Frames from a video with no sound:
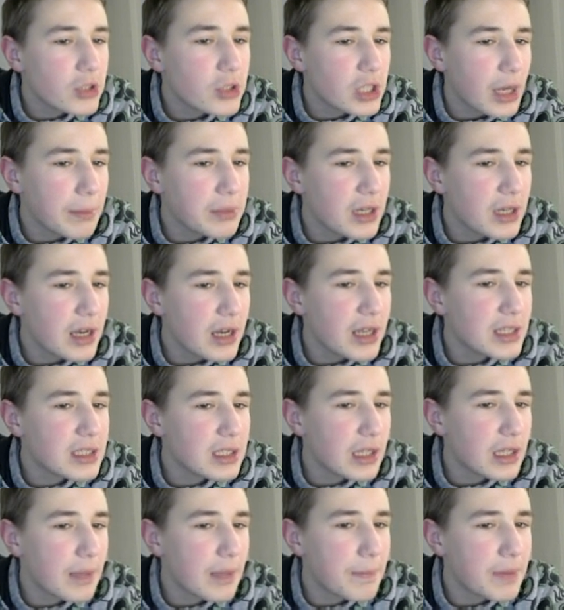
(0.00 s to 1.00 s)
Chapter 9
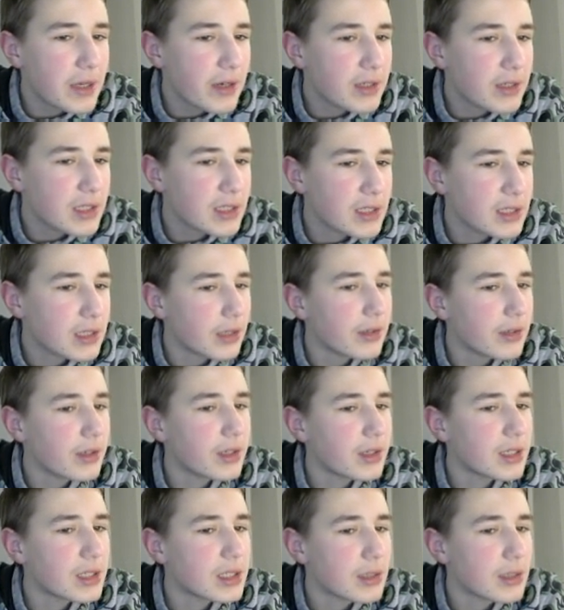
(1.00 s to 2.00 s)
still appears as standard.
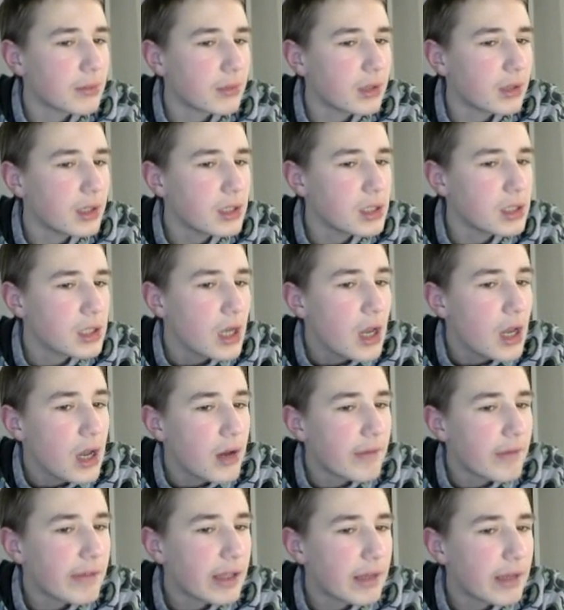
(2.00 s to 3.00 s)
It's some glitch.
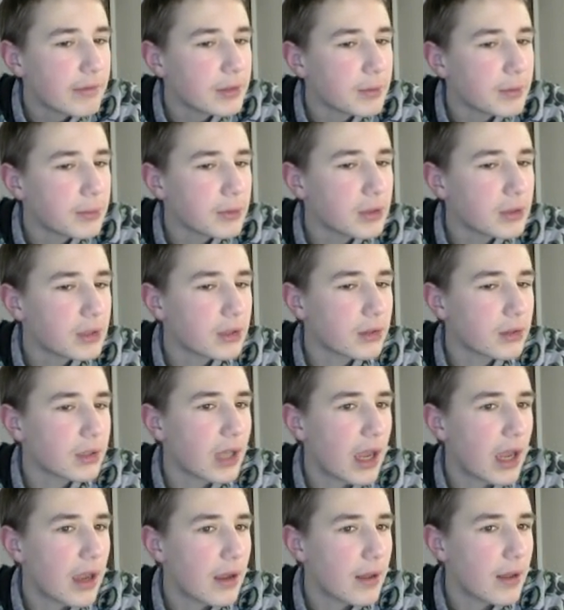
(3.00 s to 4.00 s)
We'll have to put
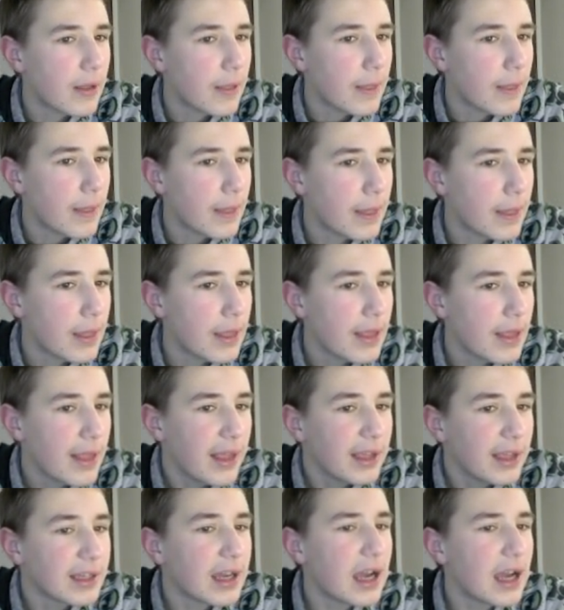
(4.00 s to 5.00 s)
okay.
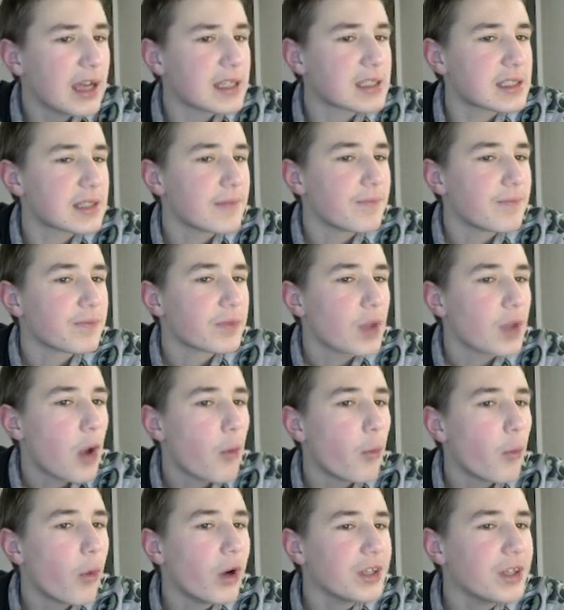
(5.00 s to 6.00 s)
Guys,
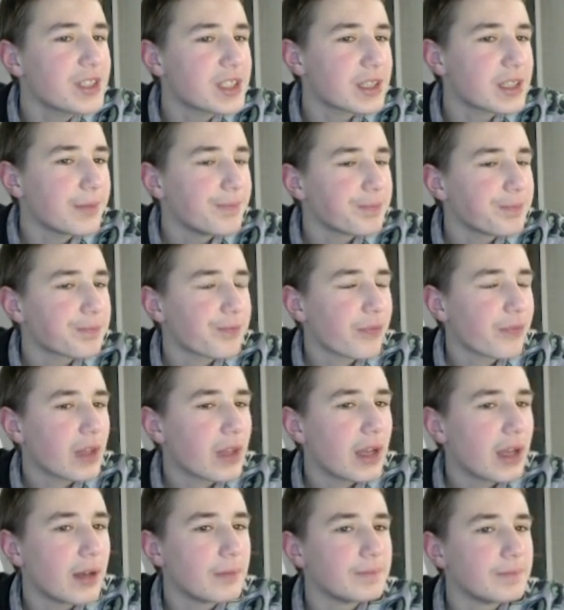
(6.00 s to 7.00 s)
what?
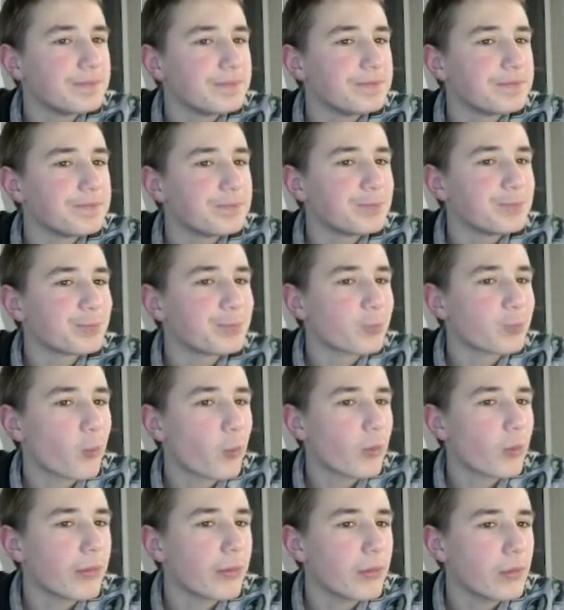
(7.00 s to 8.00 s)

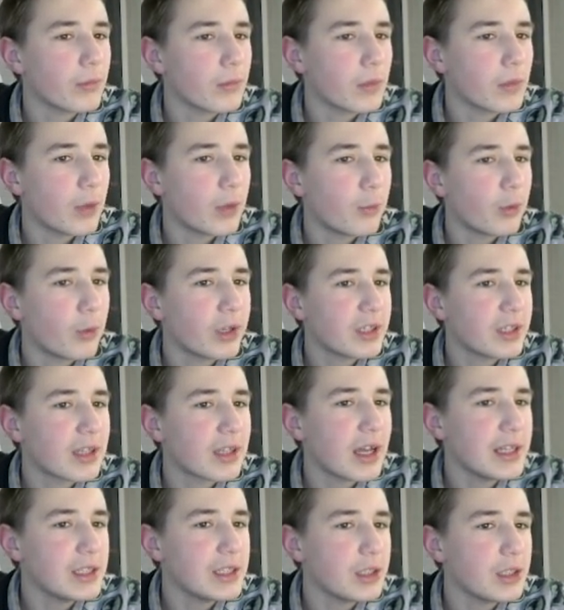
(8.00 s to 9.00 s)
What
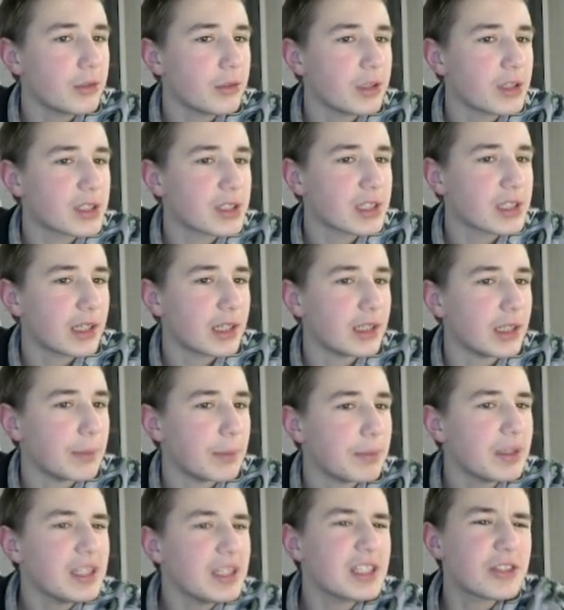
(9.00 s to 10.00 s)
line do you want to study?
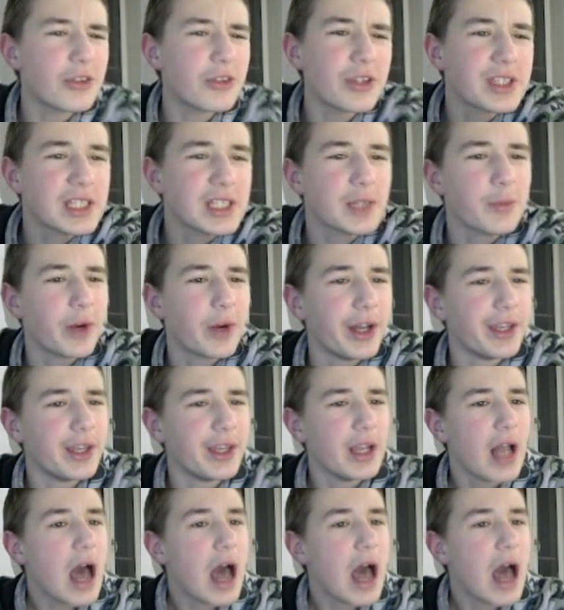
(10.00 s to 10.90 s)
Please don't say 1.